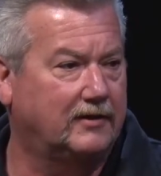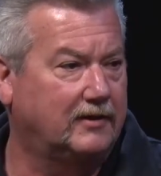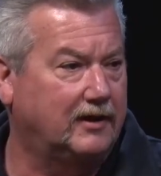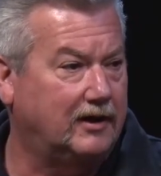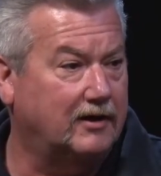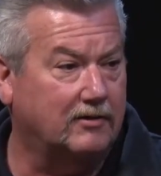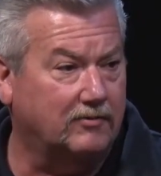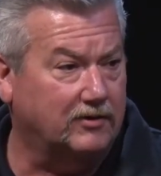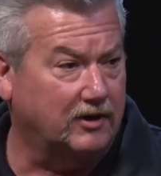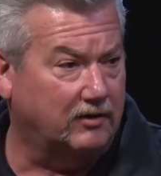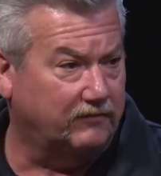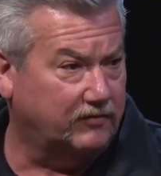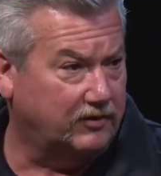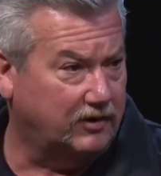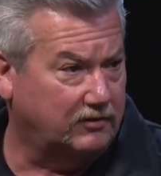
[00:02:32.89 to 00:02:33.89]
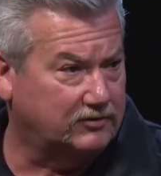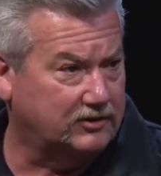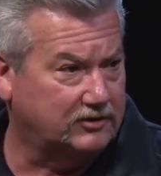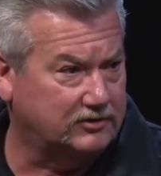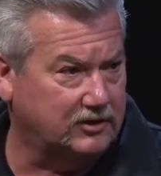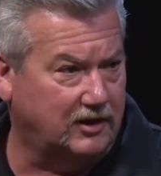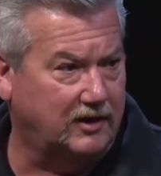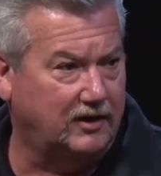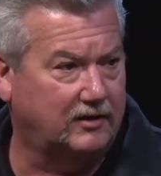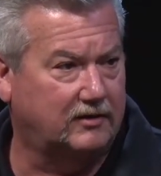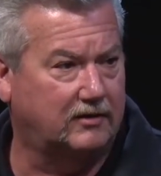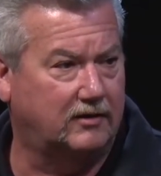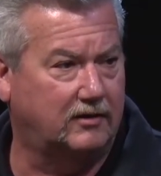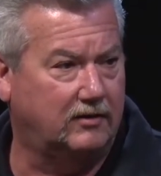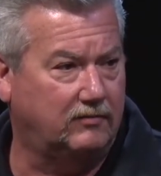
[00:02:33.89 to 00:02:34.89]
heroin overdoses
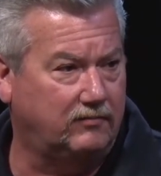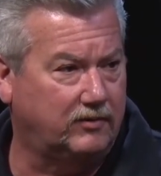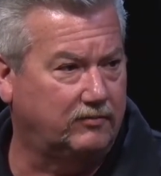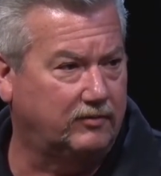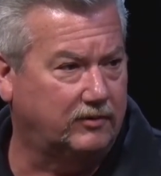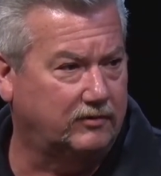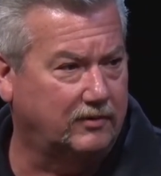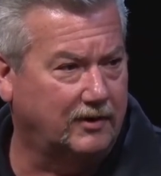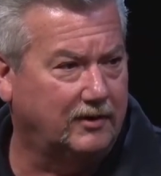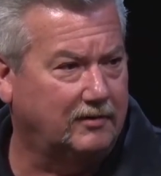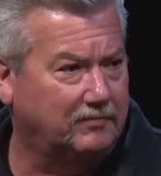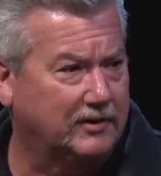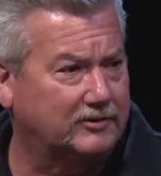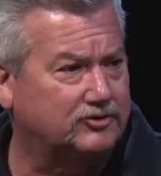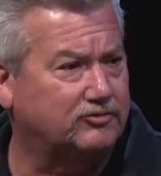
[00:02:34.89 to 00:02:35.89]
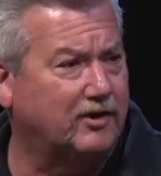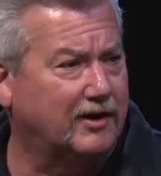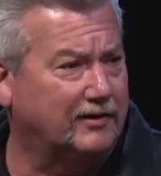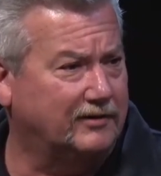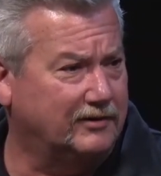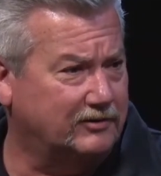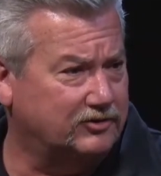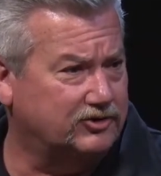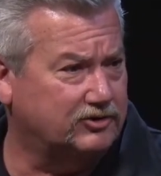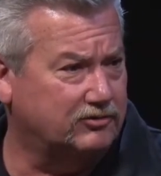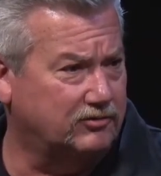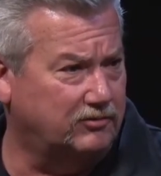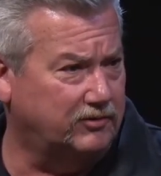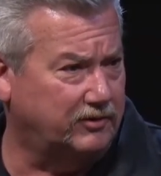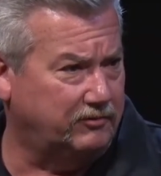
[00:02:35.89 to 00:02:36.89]
like uh, we would be trained in
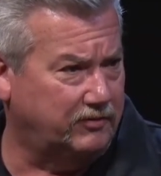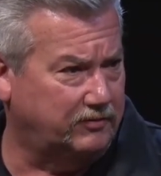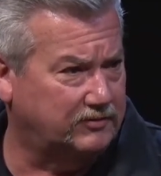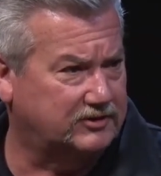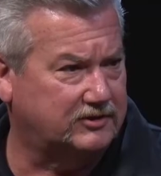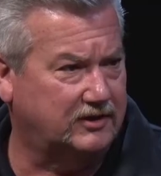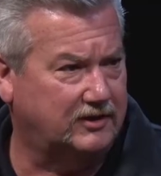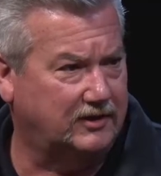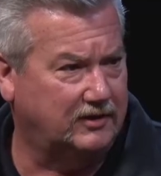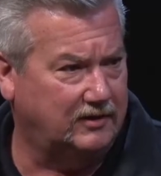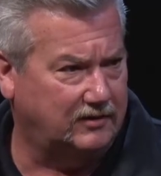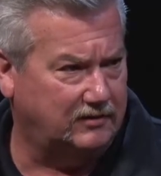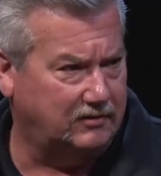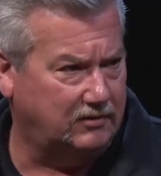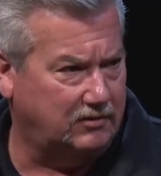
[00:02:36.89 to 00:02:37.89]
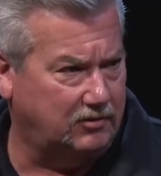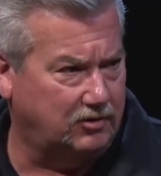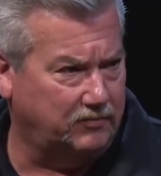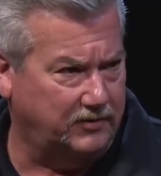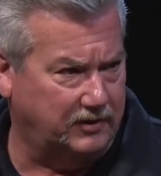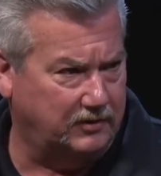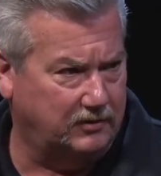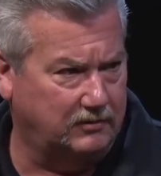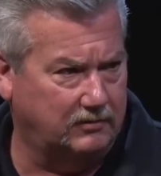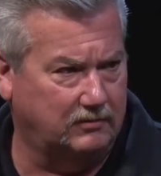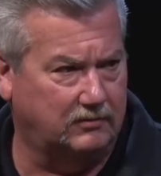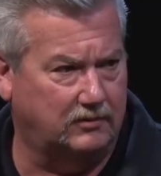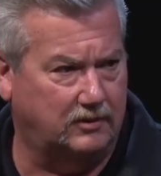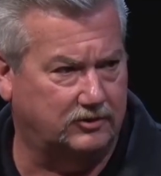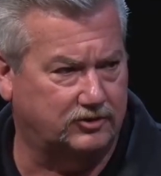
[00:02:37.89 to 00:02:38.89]
school that we would see in the urban
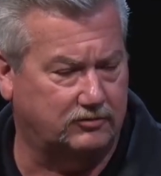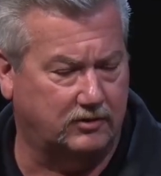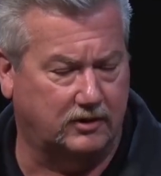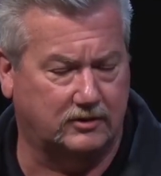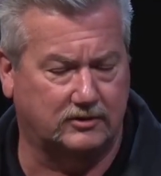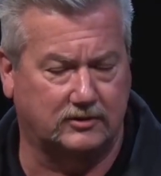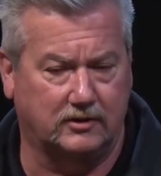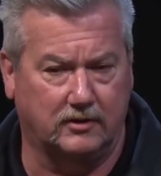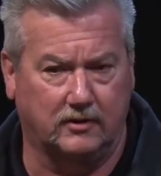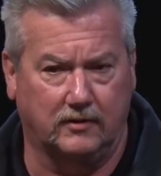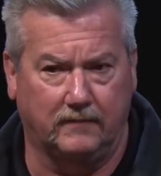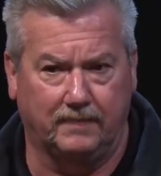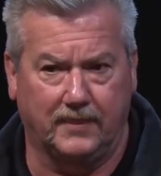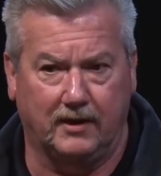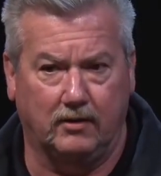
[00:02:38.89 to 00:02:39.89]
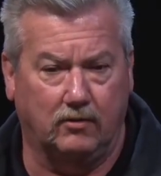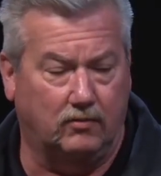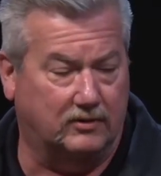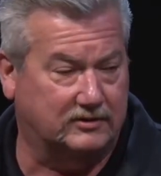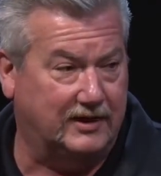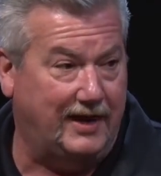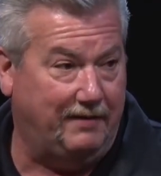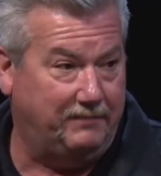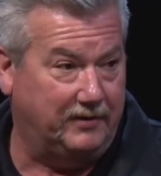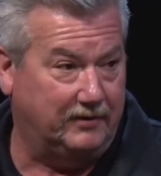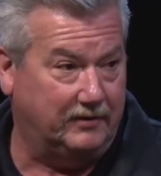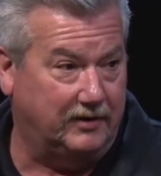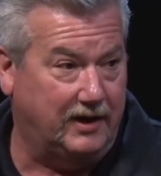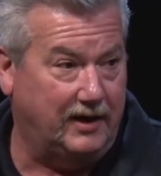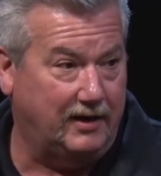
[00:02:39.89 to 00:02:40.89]
districts. What's
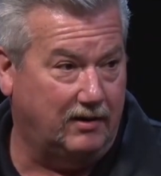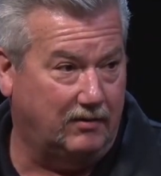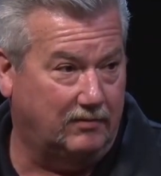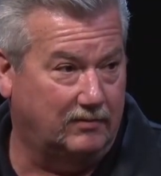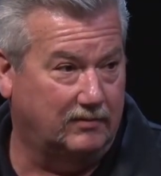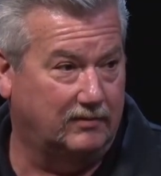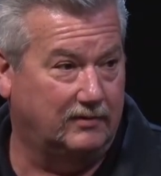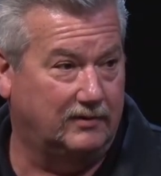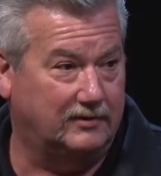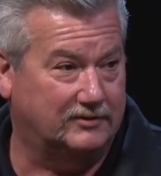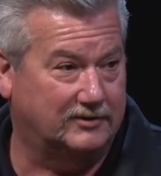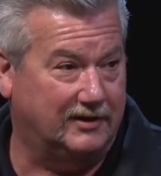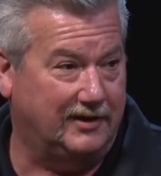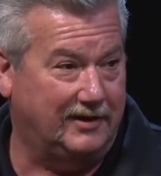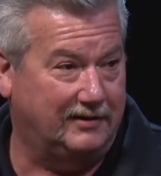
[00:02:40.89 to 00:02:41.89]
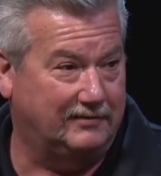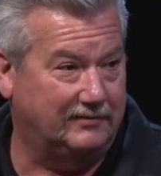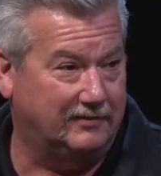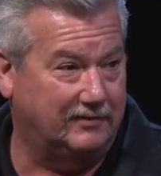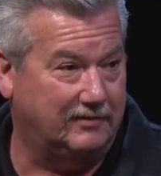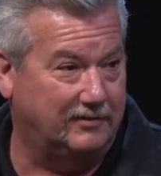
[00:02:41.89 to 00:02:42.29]
happened now is that uh,